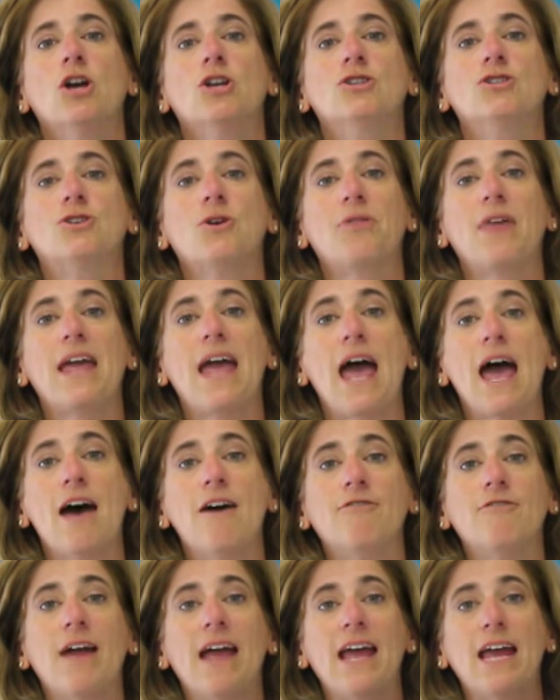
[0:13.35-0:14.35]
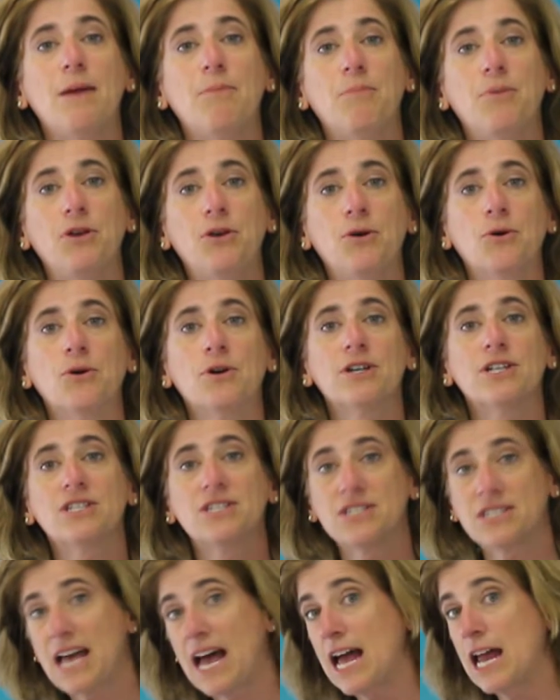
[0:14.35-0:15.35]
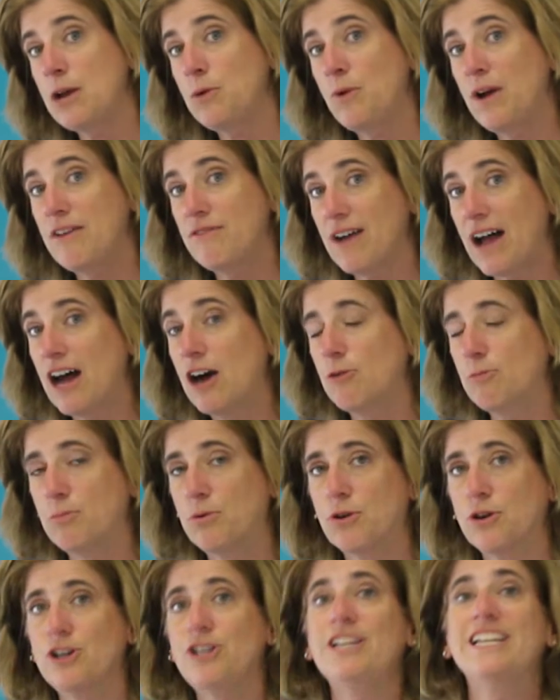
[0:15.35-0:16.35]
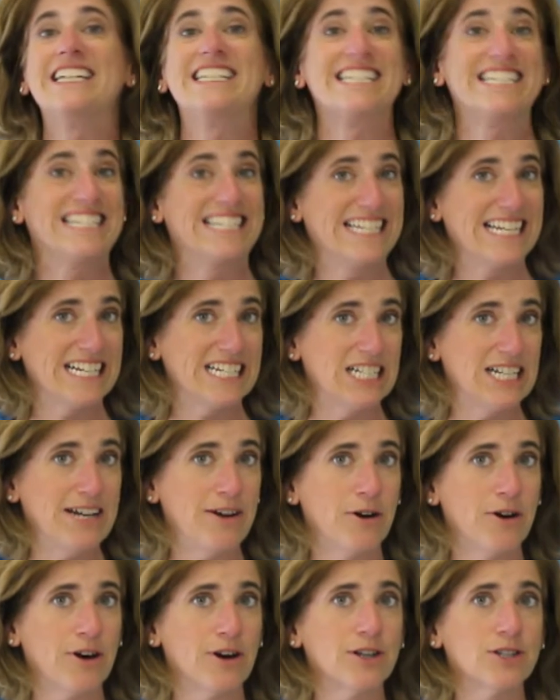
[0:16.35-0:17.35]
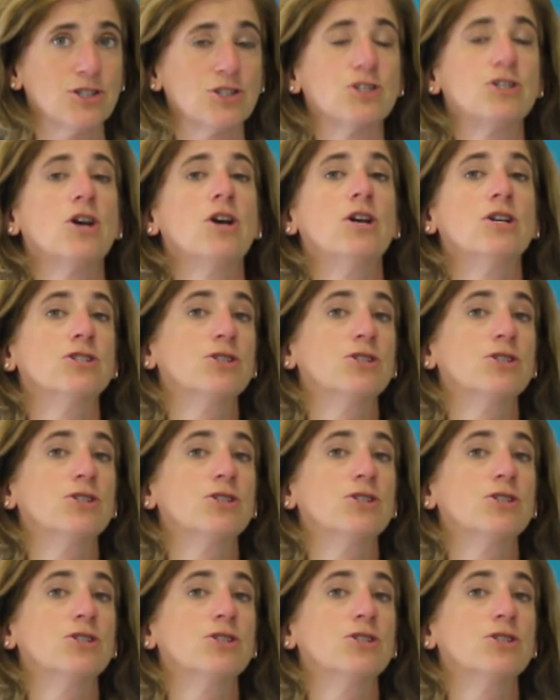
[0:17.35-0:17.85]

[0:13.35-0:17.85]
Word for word: so they have a pure sine wave output, sixty hertz,